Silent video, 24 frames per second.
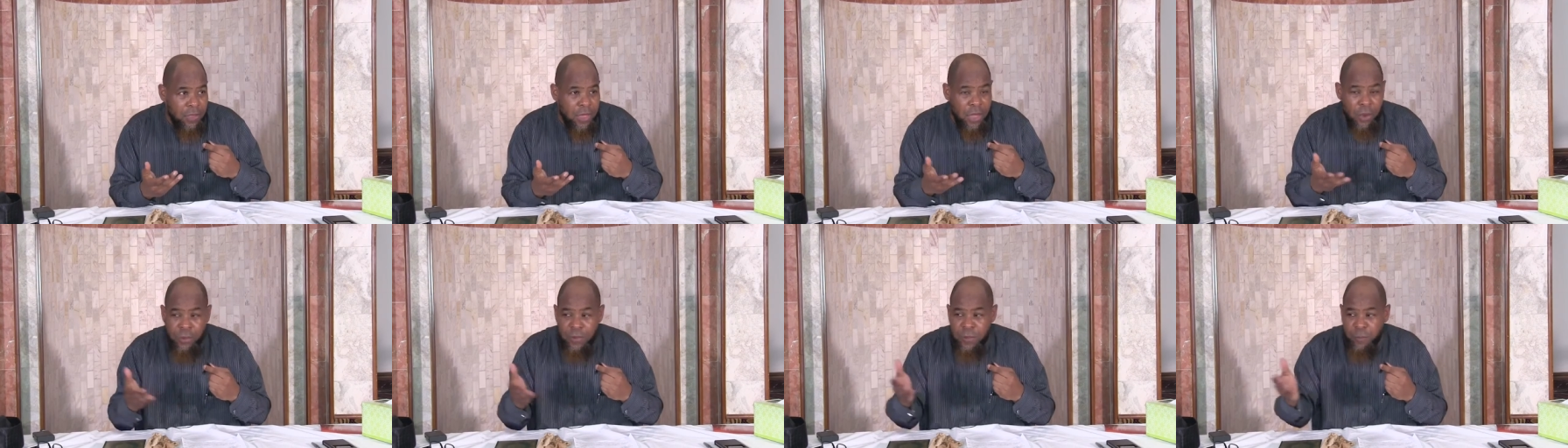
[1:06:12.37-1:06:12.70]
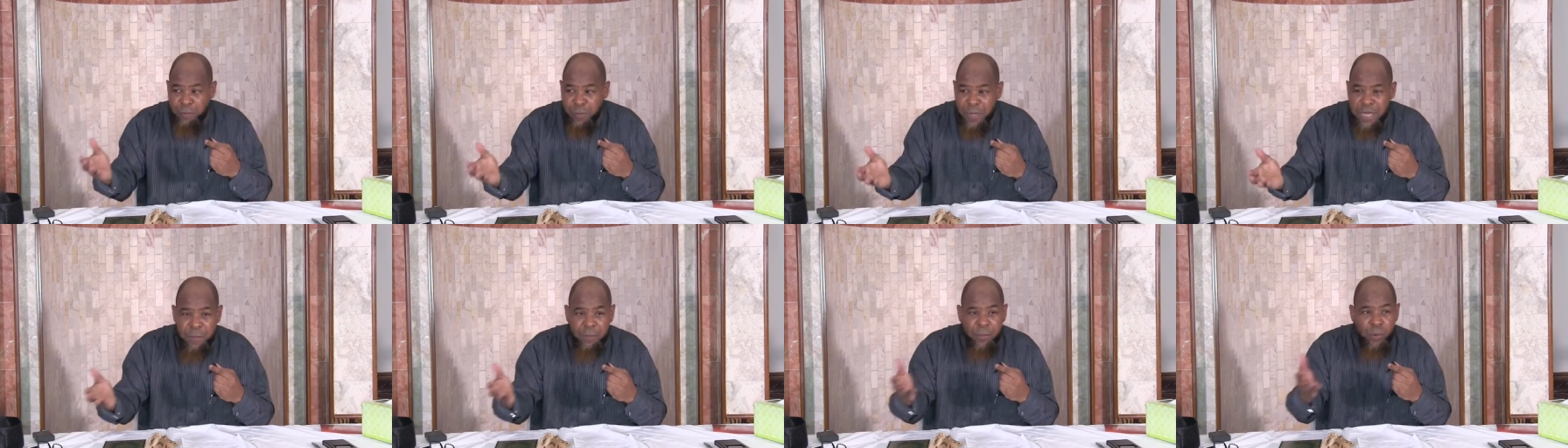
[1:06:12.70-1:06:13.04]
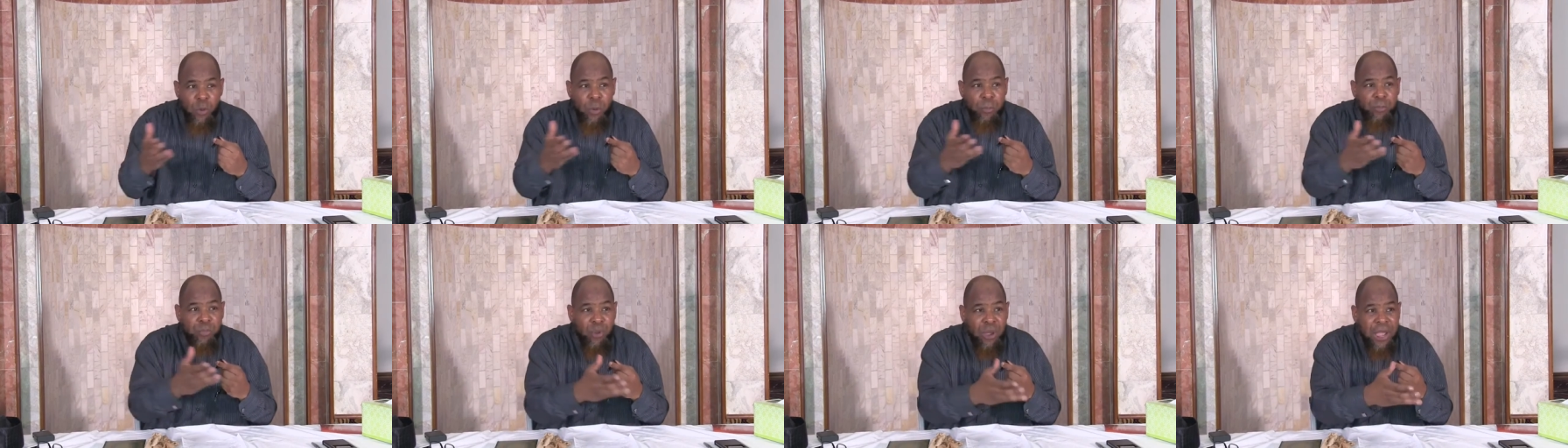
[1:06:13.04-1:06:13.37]
There were
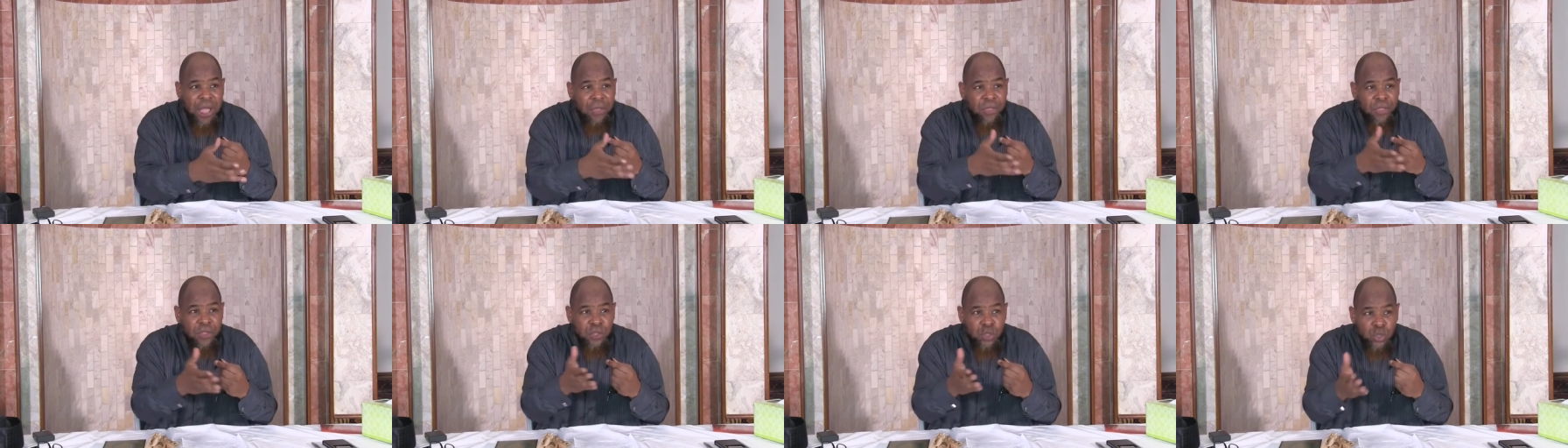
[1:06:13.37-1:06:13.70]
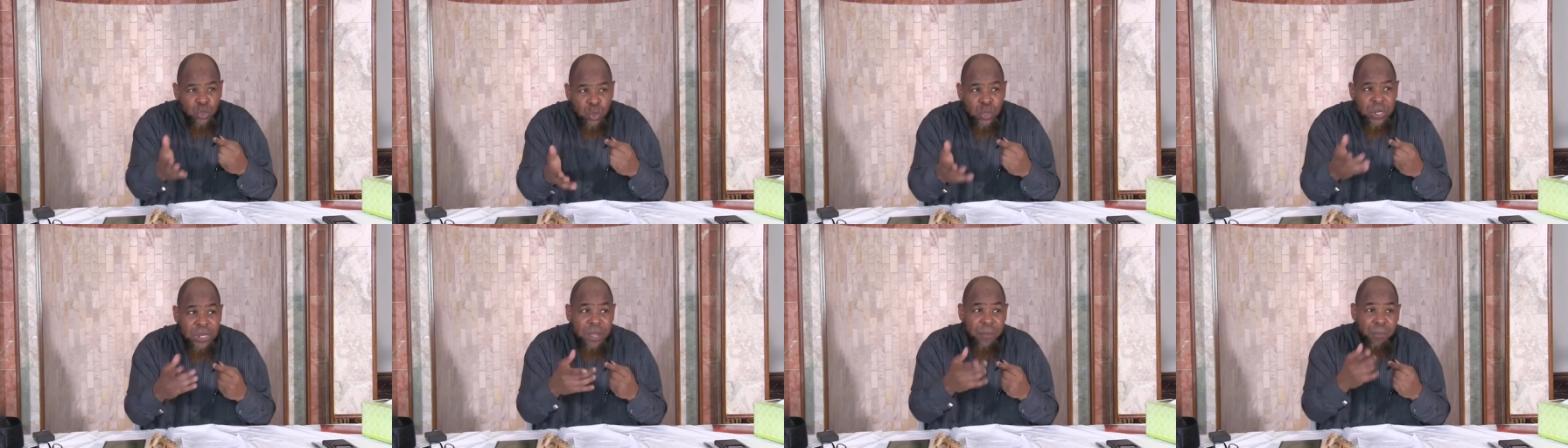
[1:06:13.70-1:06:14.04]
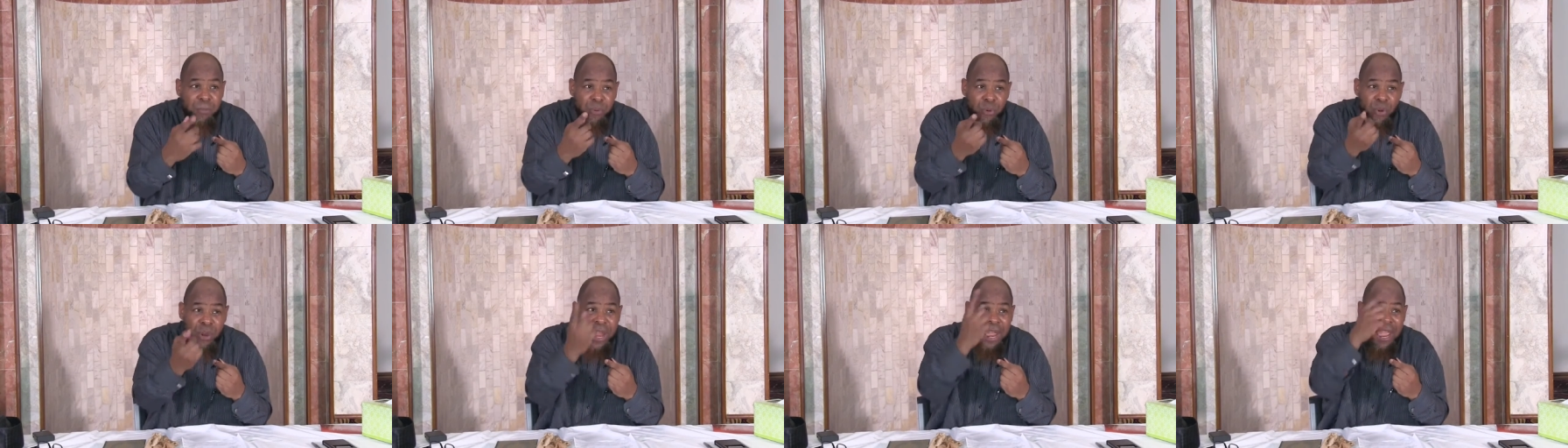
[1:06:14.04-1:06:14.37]
people praying the
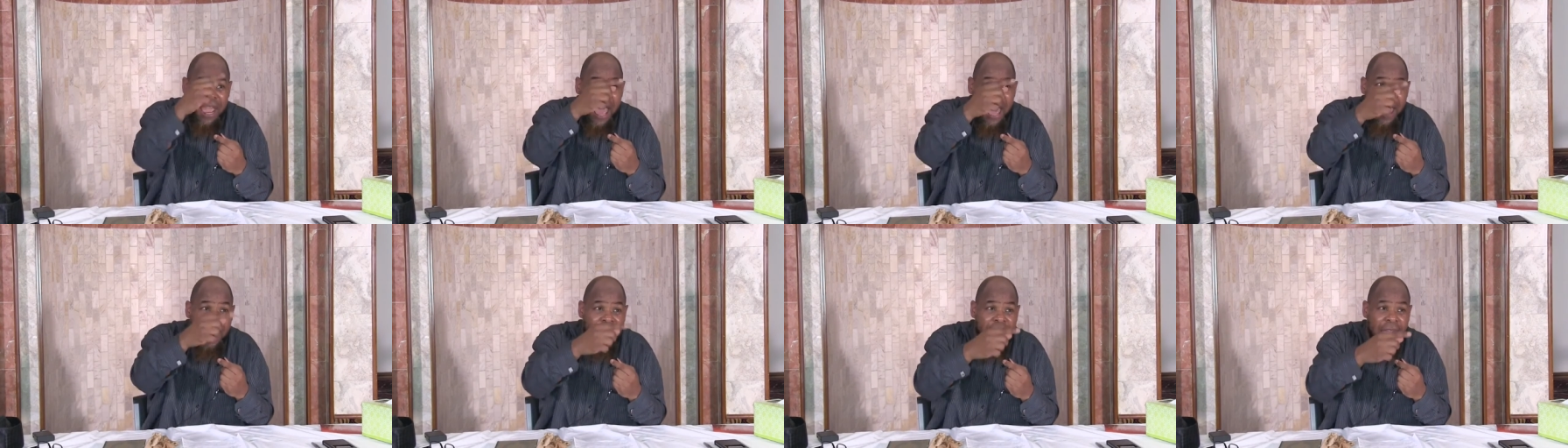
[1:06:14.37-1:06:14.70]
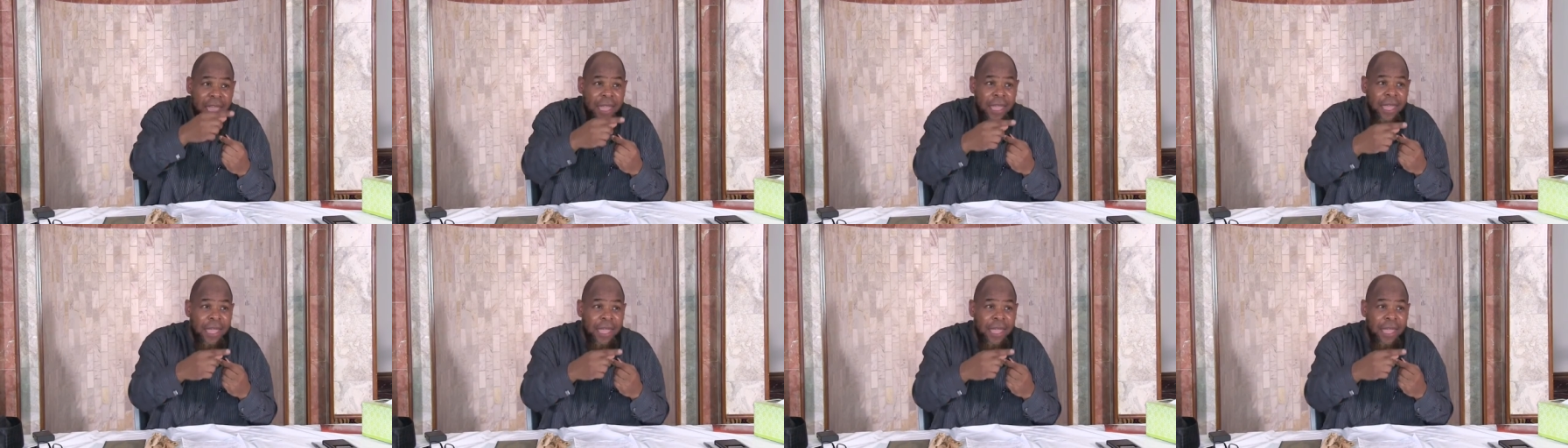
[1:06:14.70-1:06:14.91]
Sunnah prayer,